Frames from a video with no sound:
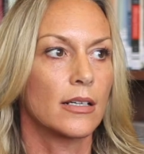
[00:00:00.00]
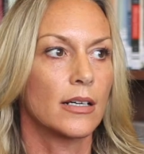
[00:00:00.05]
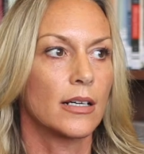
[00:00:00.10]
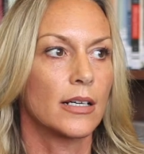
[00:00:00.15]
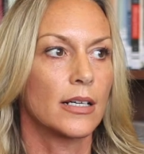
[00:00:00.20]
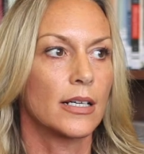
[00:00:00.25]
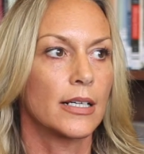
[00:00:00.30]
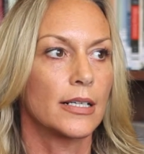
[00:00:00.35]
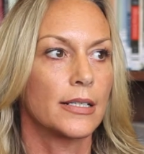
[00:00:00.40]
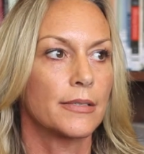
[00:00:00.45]

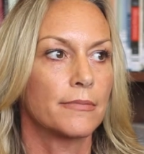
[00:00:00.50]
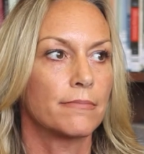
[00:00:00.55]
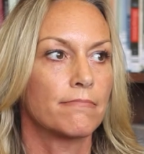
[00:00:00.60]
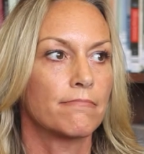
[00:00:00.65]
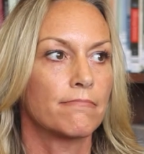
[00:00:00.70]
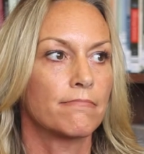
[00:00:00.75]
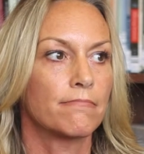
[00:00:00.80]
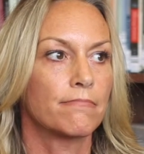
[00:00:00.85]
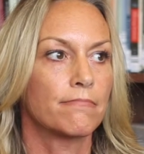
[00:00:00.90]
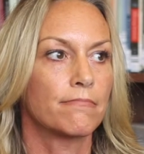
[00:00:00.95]

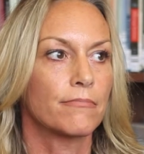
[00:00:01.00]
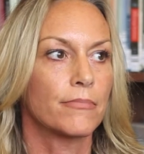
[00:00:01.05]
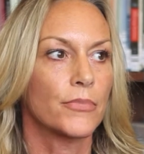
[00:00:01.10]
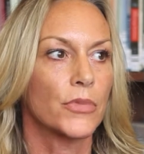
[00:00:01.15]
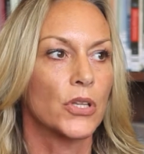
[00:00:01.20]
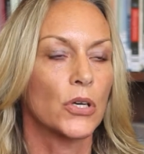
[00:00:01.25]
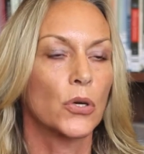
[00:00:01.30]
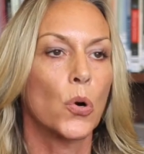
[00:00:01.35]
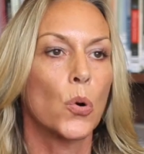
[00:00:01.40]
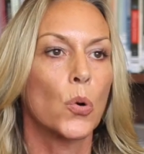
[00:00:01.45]

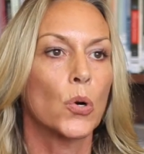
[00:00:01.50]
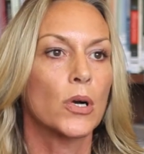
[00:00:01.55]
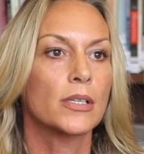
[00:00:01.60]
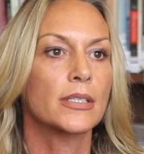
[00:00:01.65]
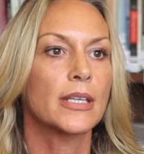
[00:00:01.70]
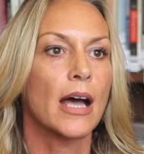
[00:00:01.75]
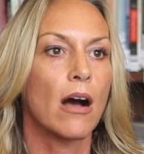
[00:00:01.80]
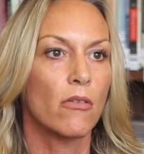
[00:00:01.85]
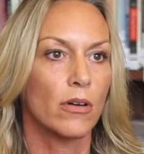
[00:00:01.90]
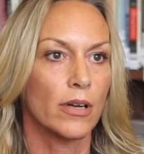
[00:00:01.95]
the course
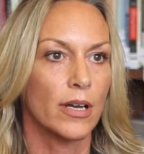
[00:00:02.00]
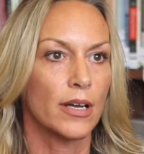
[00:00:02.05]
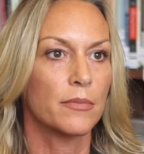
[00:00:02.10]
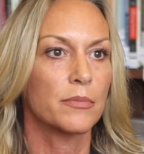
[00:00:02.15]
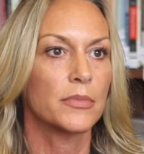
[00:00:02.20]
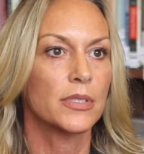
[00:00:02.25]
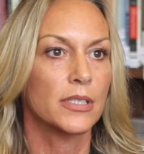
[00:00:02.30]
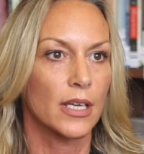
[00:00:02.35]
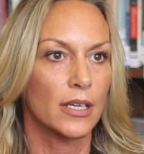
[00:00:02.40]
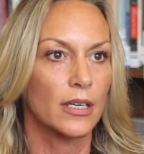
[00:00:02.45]

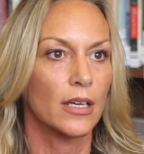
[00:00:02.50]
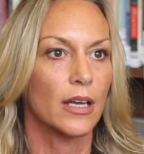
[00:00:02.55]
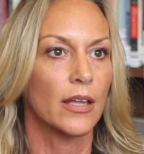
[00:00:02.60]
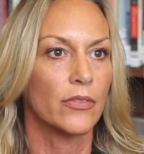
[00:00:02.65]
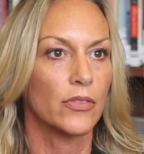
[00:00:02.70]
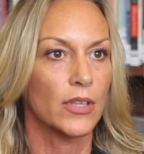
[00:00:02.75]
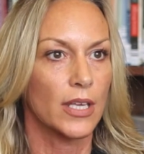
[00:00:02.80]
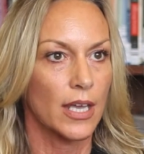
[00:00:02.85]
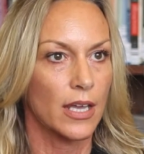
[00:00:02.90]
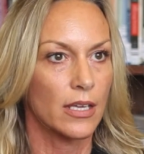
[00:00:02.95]
outcomes, like at
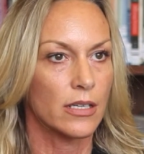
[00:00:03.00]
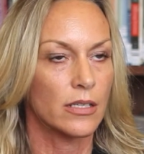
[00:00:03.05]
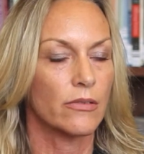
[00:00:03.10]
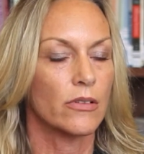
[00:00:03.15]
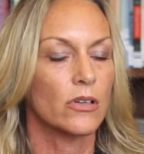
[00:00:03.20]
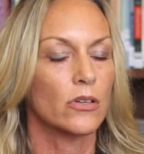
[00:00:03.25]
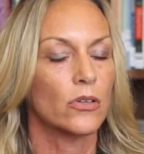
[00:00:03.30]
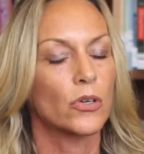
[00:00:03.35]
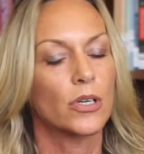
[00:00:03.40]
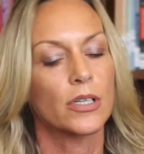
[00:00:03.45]
the end of the
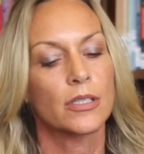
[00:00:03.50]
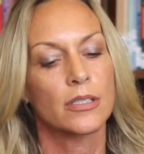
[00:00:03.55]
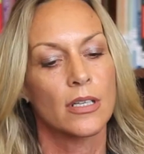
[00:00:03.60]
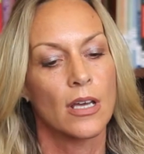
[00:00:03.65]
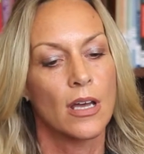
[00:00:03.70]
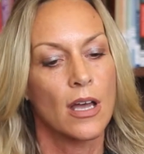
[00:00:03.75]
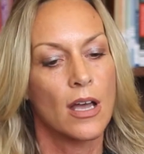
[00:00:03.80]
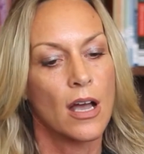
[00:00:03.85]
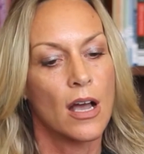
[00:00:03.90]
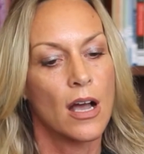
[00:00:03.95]
course.
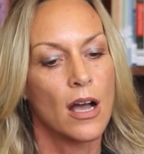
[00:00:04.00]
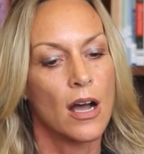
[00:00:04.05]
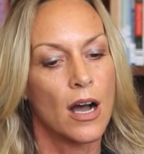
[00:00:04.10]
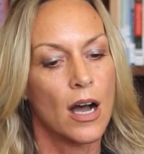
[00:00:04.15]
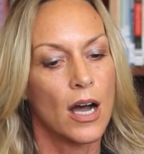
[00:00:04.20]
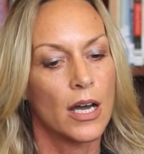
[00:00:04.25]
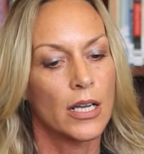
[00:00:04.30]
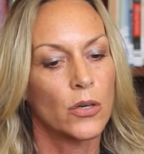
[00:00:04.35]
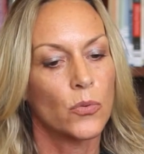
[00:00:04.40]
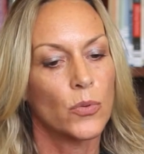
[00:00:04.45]

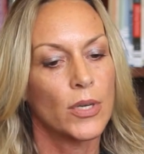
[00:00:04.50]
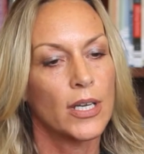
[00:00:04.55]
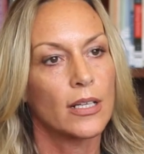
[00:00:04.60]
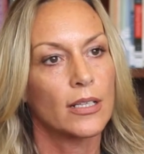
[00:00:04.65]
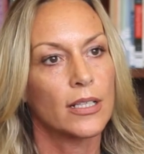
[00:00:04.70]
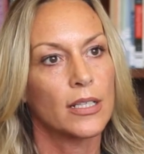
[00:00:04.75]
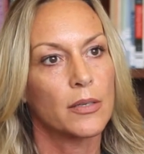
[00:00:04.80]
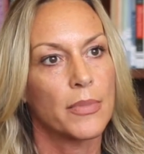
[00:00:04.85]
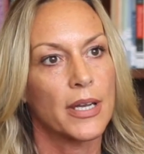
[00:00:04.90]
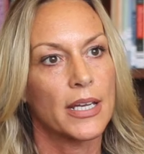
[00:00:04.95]
On a
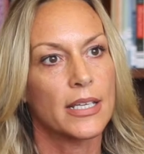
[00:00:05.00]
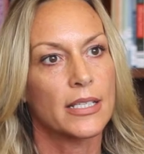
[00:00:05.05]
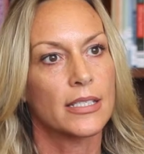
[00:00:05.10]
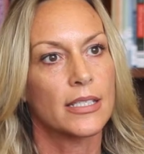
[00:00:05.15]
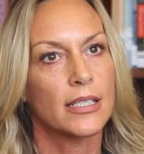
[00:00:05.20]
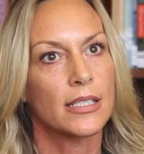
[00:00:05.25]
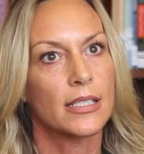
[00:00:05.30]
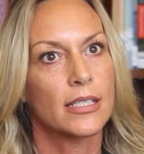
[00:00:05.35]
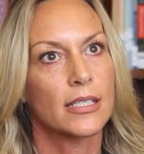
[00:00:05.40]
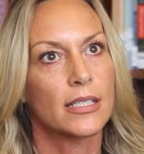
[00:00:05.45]
weekly
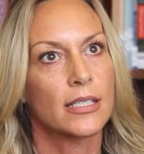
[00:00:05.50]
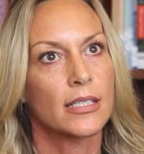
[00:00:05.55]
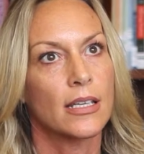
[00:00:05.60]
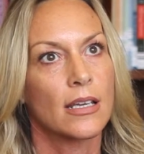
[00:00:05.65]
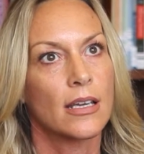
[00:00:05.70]
basis,